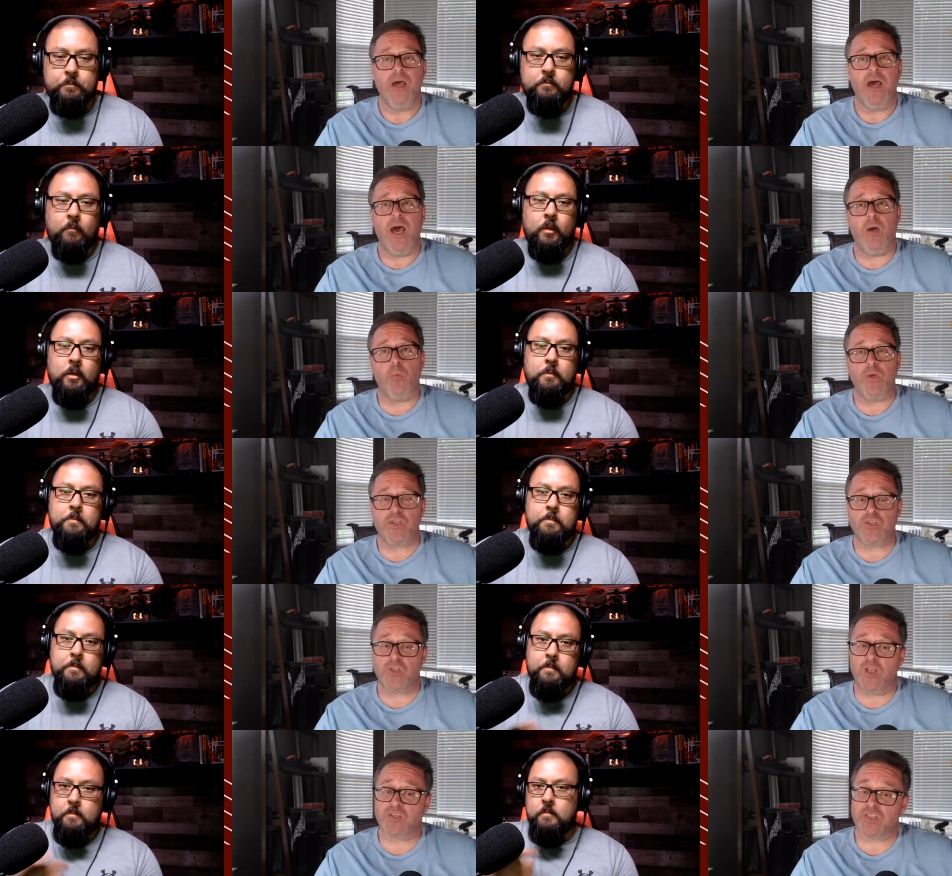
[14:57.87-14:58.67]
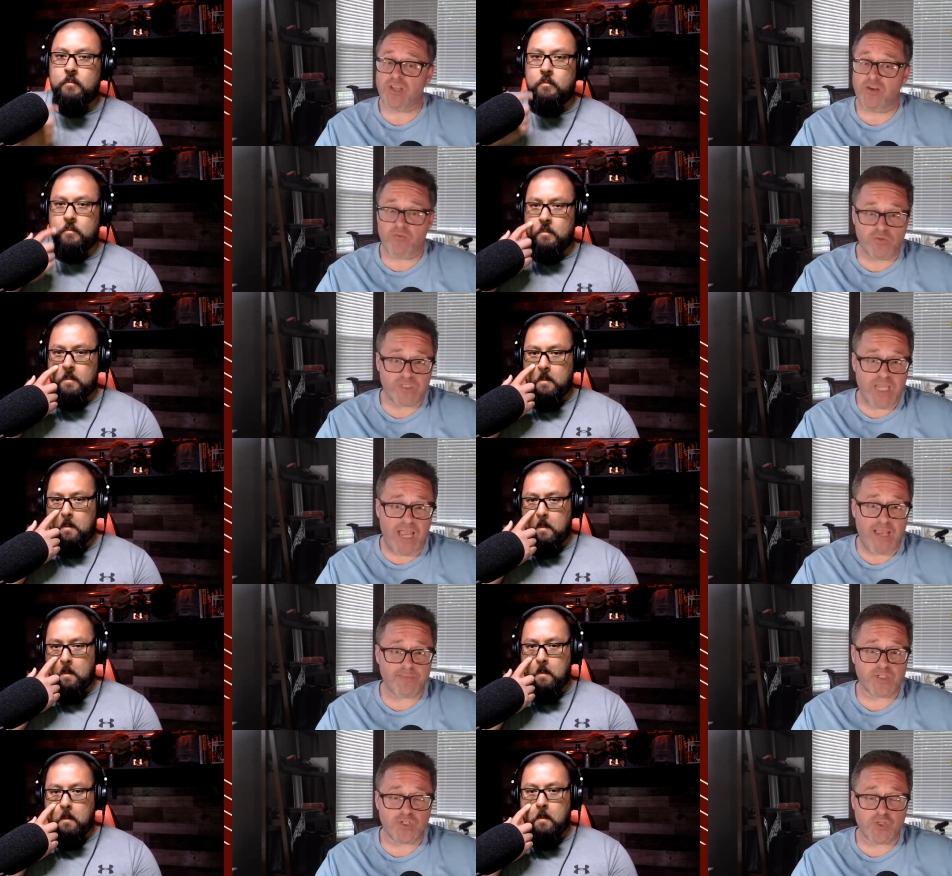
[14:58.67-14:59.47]
Speaker 1: Uh, yeah. We saw several
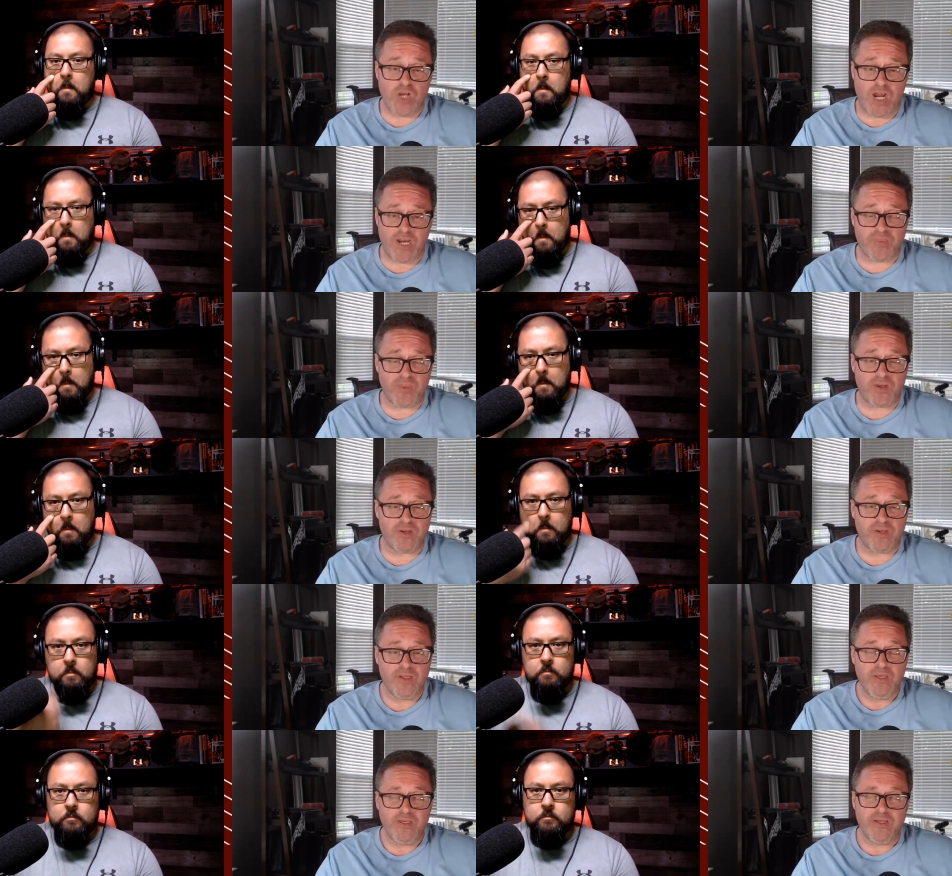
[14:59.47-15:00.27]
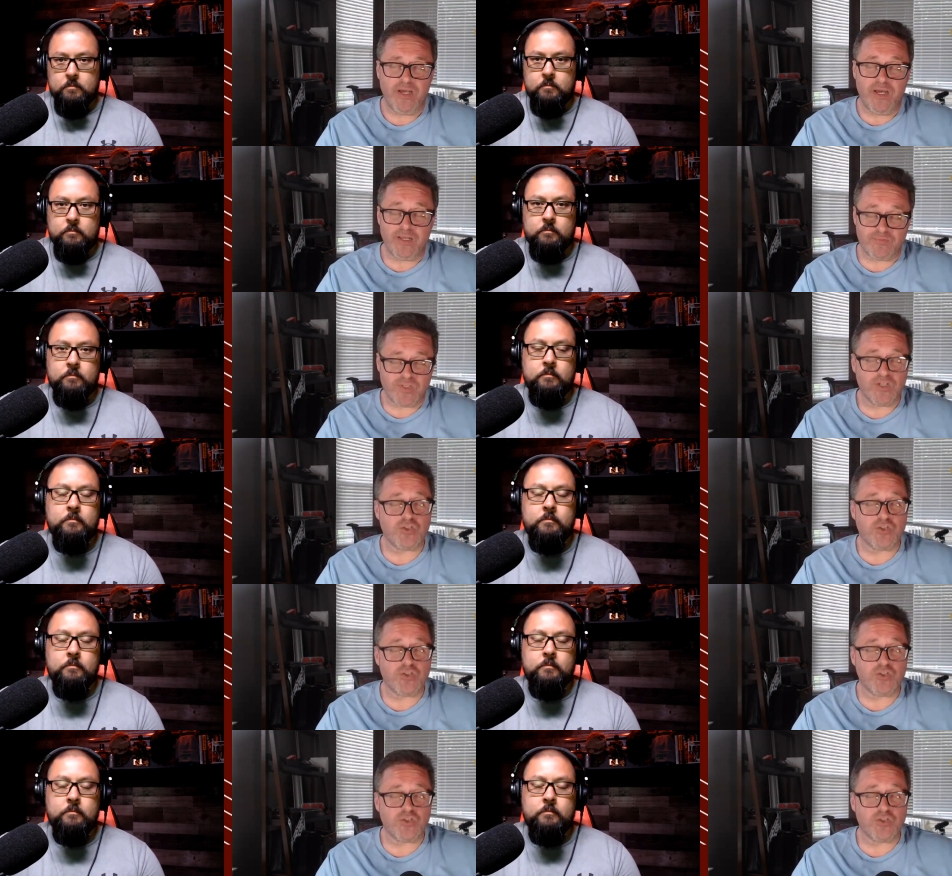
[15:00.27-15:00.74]
times to Jonathan, uh, to